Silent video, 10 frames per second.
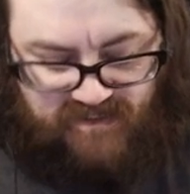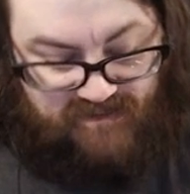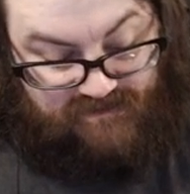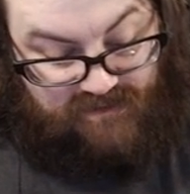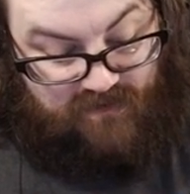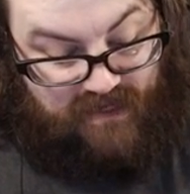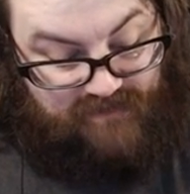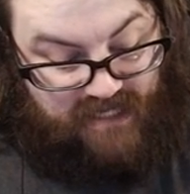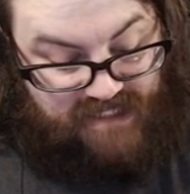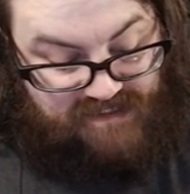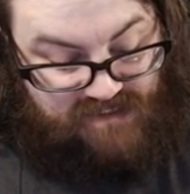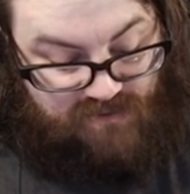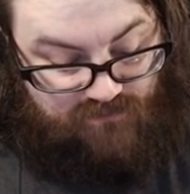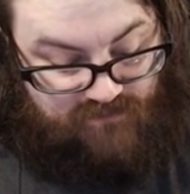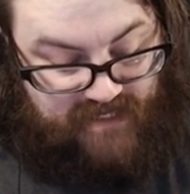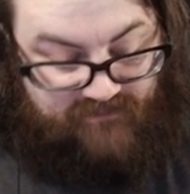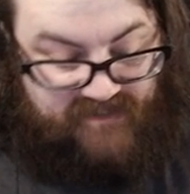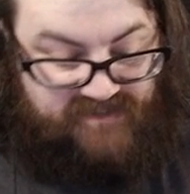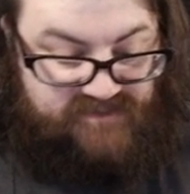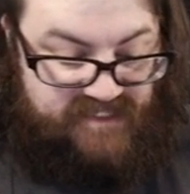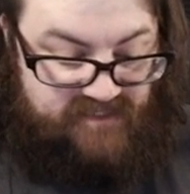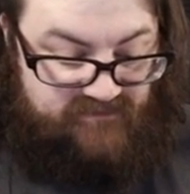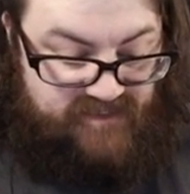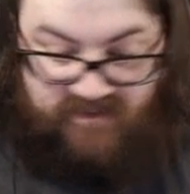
So I assume, yeah, these are 10 of these,